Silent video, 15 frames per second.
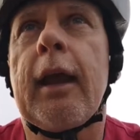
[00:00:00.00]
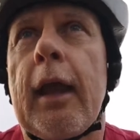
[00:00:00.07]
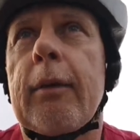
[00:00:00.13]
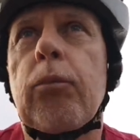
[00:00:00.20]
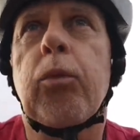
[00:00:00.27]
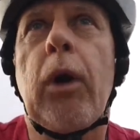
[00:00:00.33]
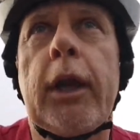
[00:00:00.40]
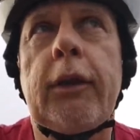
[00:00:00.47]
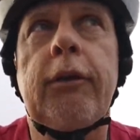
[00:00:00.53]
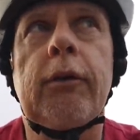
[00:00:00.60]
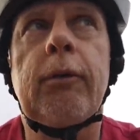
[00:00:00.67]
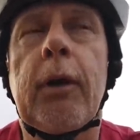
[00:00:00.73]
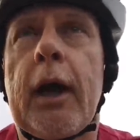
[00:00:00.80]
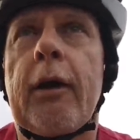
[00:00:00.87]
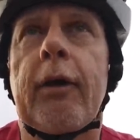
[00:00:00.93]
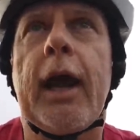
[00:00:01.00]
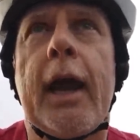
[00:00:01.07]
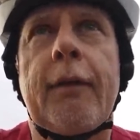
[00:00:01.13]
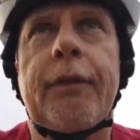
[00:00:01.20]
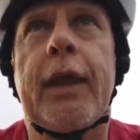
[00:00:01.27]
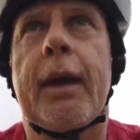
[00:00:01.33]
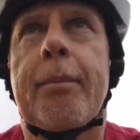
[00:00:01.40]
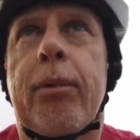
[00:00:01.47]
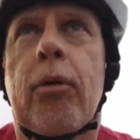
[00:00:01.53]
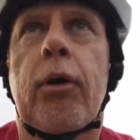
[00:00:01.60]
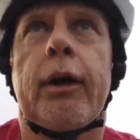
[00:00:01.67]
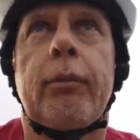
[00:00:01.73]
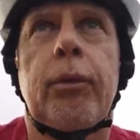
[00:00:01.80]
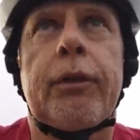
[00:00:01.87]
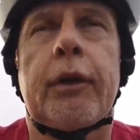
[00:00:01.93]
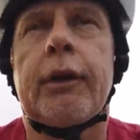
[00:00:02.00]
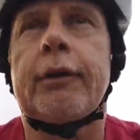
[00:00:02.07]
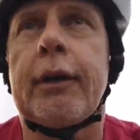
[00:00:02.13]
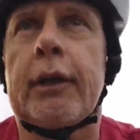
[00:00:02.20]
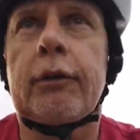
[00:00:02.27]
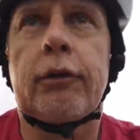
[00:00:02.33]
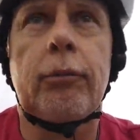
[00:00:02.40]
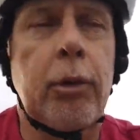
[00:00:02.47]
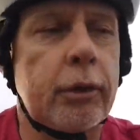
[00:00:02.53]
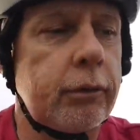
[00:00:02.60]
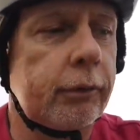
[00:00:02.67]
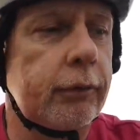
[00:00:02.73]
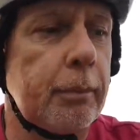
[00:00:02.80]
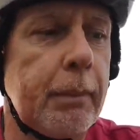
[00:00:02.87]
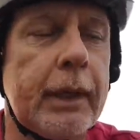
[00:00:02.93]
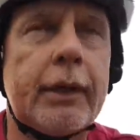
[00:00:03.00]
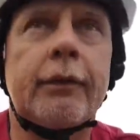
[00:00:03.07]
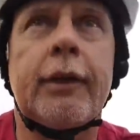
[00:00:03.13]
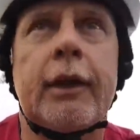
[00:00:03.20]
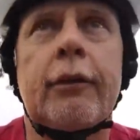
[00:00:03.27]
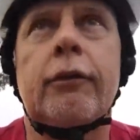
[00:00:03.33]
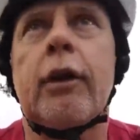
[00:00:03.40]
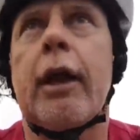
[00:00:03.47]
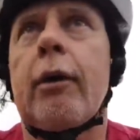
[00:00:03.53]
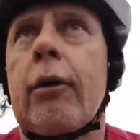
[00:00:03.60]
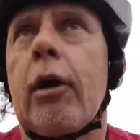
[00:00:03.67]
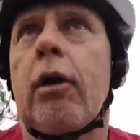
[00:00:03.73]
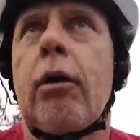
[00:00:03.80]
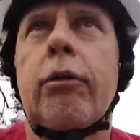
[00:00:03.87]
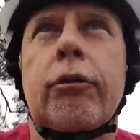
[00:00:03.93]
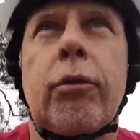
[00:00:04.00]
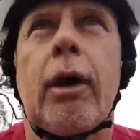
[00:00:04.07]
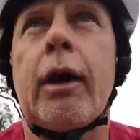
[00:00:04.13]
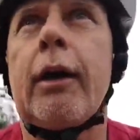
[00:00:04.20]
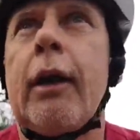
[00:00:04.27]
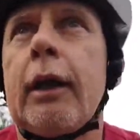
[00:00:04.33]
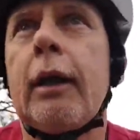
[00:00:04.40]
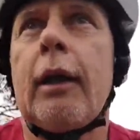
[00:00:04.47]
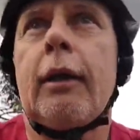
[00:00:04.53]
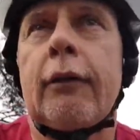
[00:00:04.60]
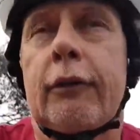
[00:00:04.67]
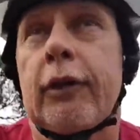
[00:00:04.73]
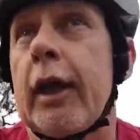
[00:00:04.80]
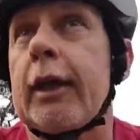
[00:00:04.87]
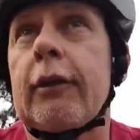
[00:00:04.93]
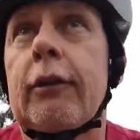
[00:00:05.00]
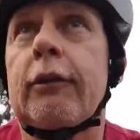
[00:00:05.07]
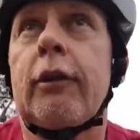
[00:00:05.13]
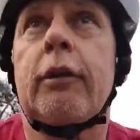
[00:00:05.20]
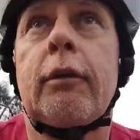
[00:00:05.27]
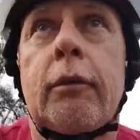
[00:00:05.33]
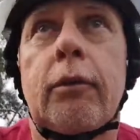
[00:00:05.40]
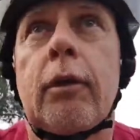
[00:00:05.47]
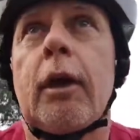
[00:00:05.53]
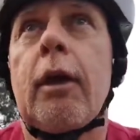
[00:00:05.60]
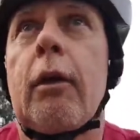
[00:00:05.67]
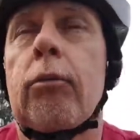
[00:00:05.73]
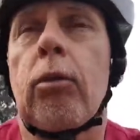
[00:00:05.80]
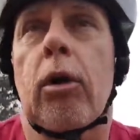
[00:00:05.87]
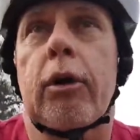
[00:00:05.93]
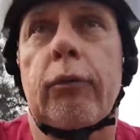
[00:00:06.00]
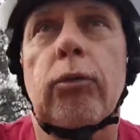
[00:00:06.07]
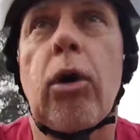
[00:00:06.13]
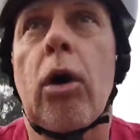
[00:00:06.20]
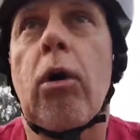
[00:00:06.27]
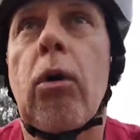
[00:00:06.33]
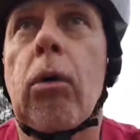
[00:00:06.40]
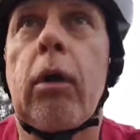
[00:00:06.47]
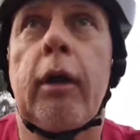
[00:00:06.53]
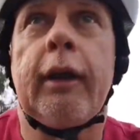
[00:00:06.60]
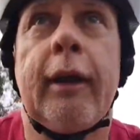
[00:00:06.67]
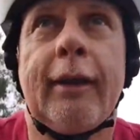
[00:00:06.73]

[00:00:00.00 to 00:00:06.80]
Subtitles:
And when you are at that point with an addiction, whether it's a meat addiction, alcohol, drug, sex, rock and roll,